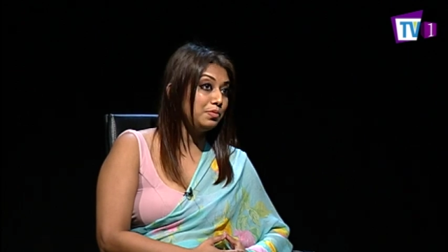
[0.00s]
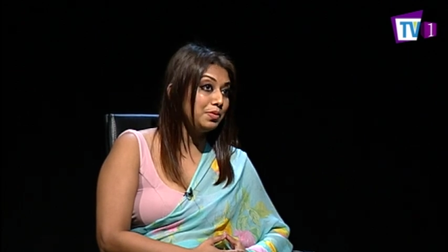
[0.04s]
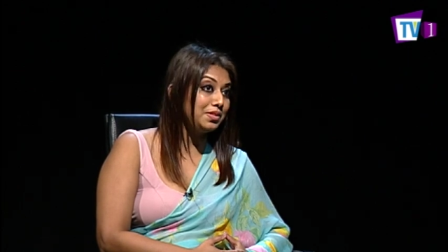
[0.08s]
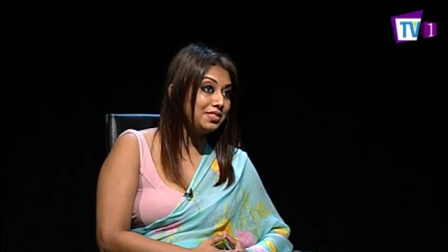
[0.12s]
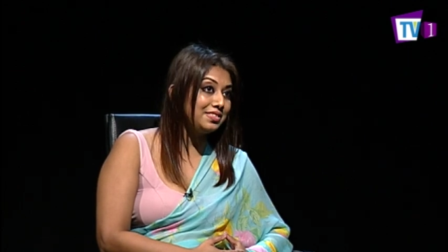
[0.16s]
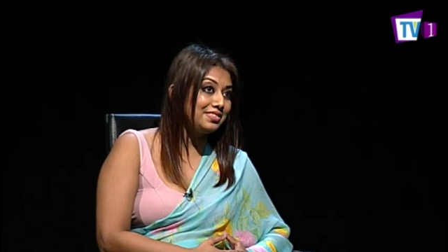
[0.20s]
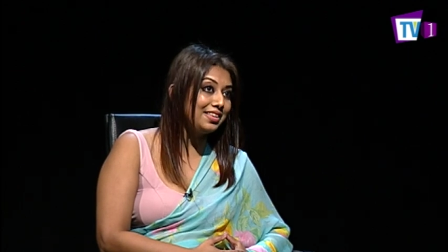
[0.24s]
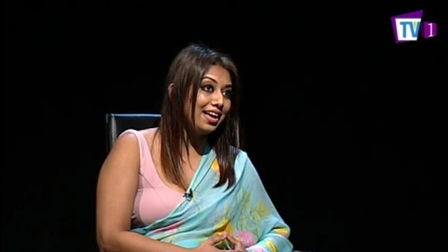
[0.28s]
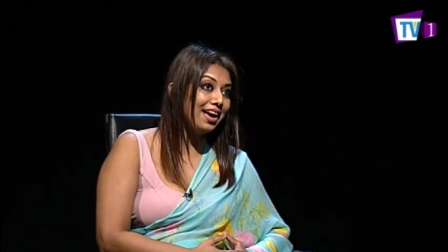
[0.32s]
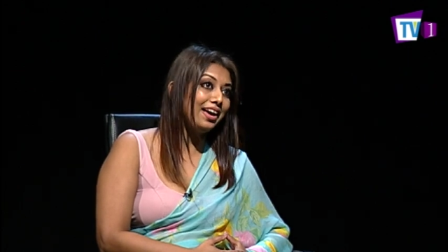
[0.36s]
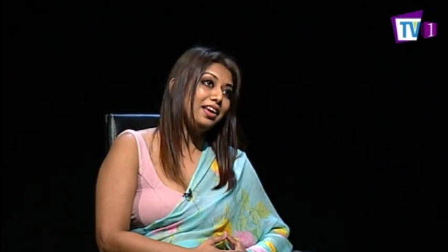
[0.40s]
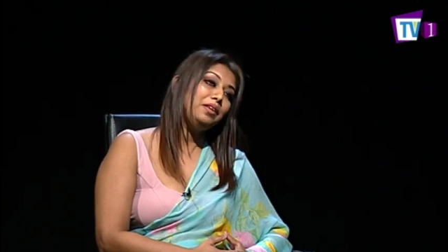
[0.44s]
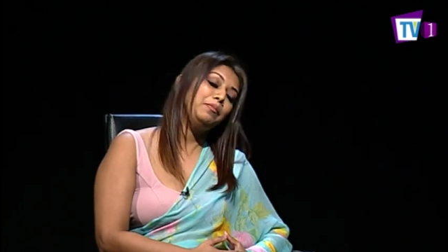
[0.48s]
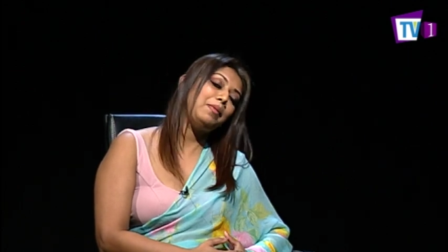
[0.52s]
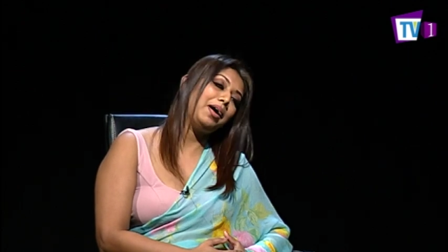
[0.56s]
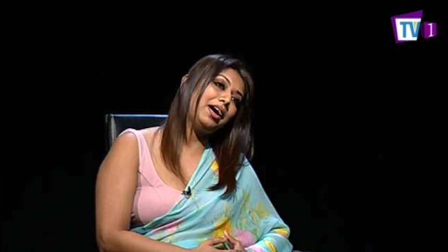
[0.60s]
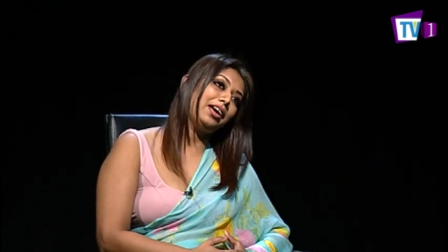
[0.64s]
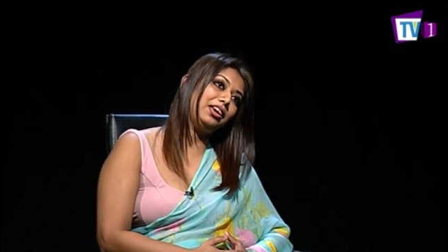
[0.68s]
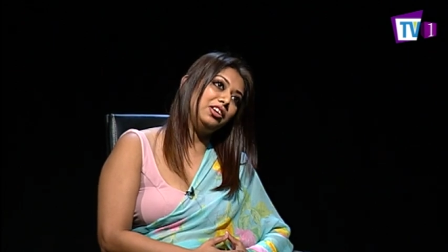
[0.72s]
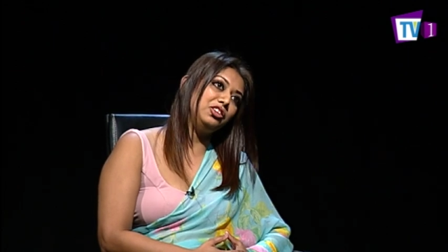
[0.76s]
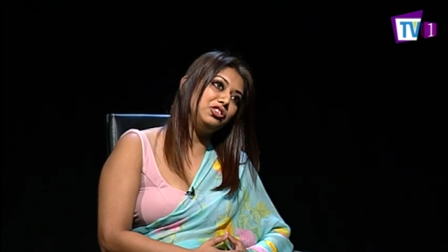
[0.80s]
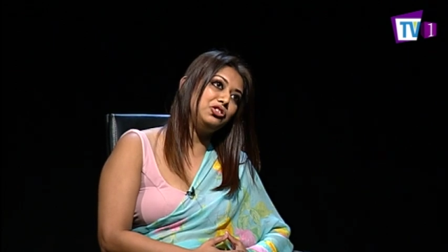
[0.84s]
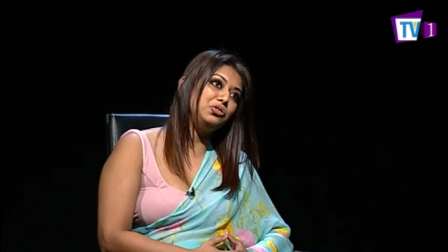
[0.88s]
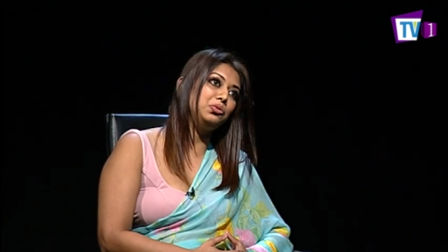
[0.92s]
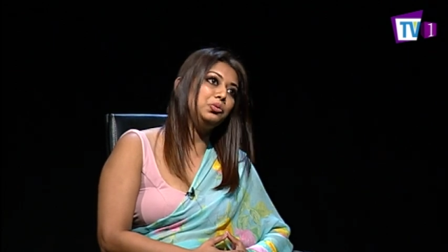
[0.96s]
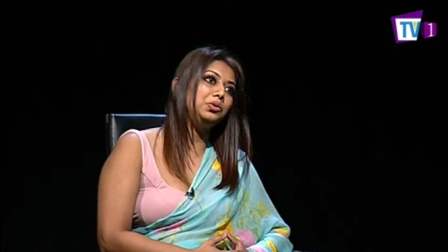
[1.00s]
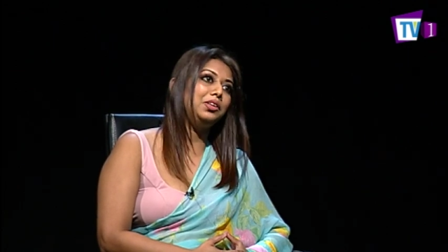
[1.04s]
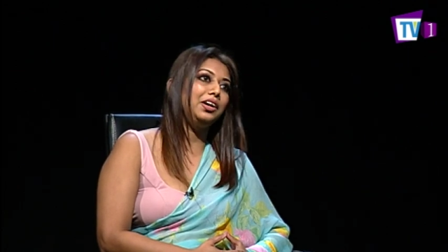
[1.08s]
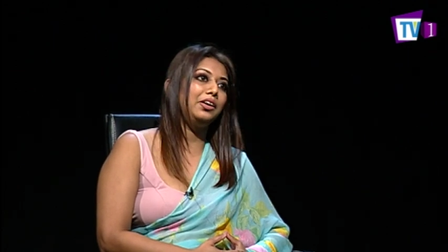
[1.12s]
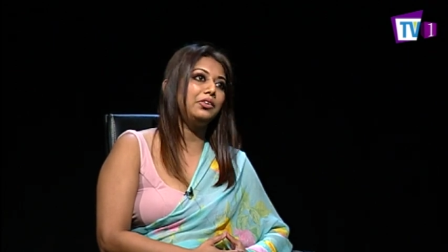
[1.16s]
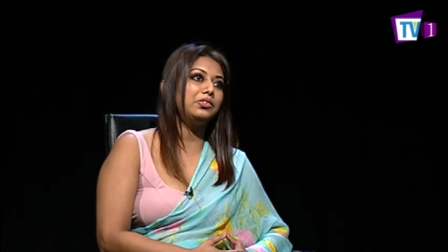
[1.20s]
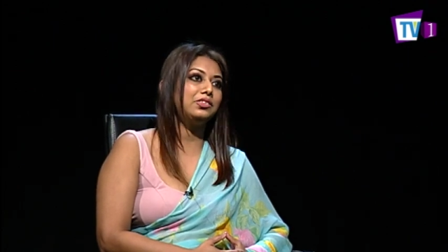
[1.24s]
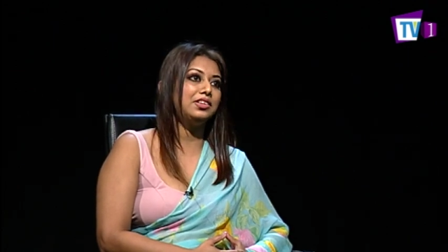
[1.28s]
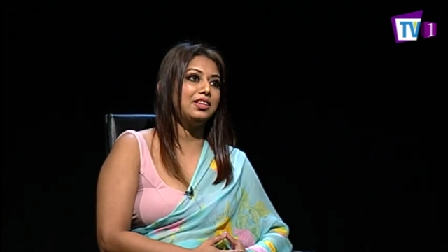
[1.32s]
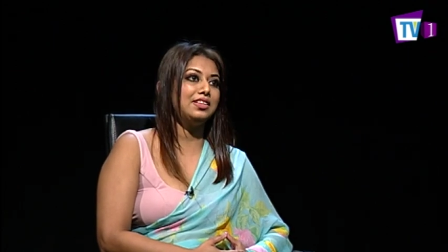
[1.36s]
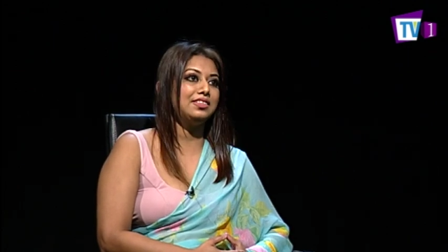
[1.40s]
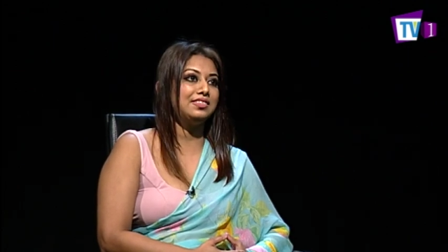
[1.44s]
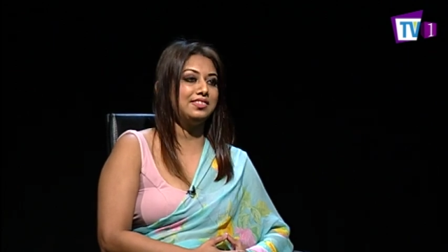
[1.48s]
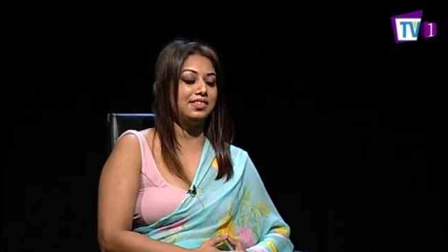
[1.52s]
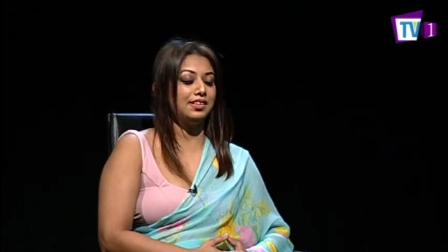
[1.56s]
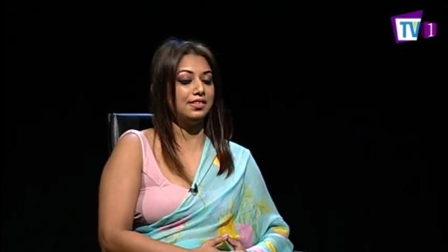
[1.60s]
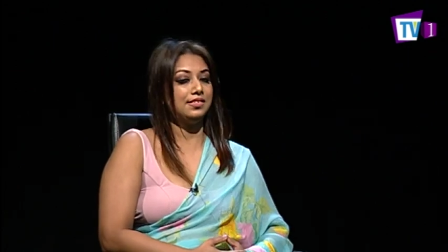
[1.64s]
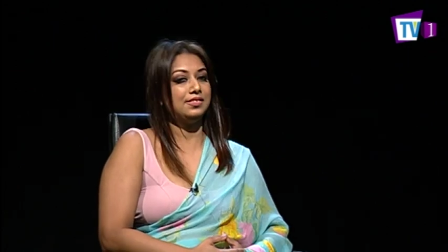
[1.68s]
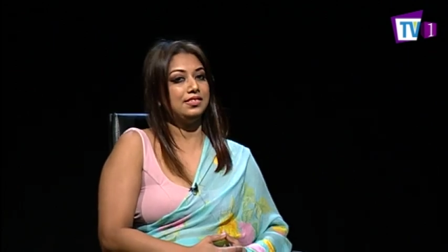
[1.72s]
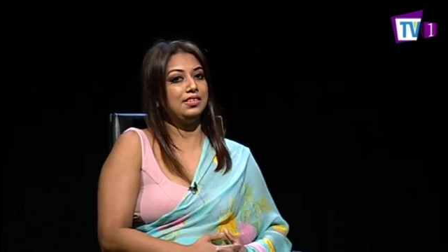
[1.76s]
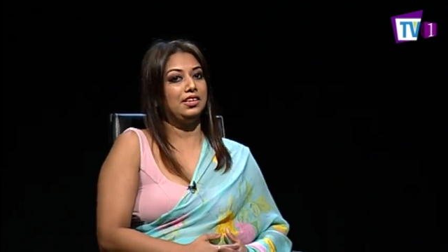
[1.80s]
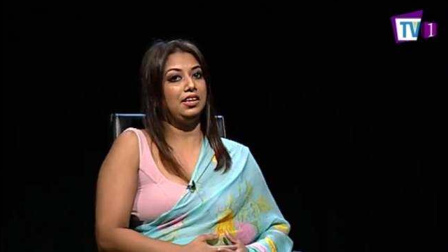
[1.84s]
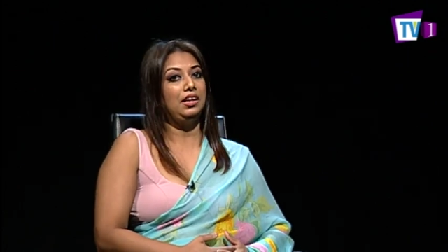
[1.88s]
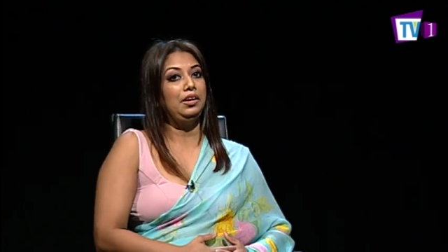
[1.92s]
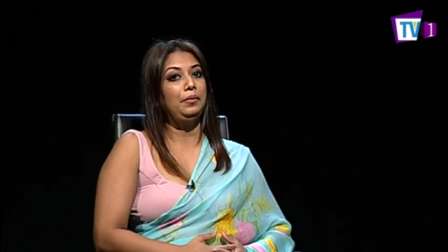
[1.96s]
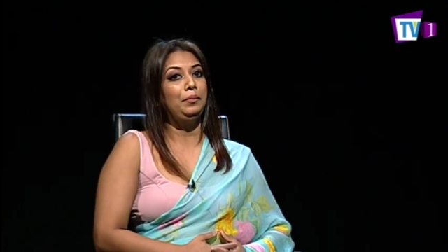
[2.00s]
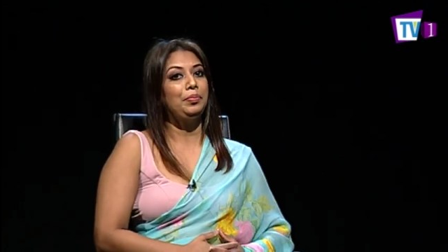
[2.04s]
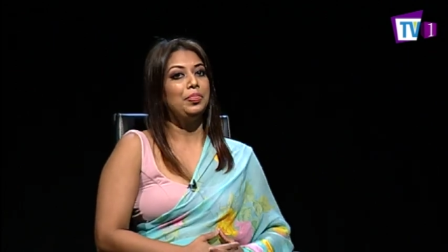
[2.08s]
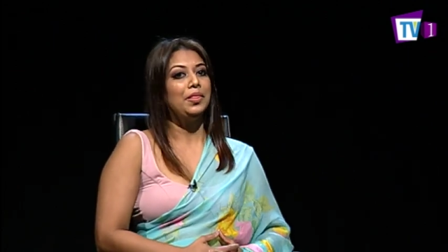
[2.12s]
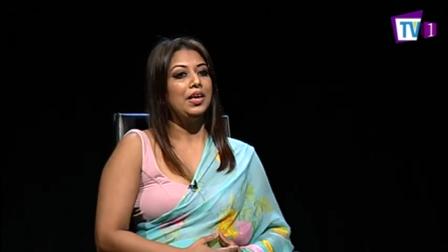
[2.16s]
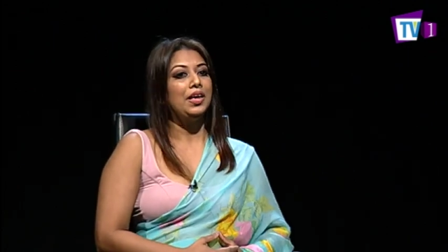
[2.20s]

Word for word: been signed back in 2016,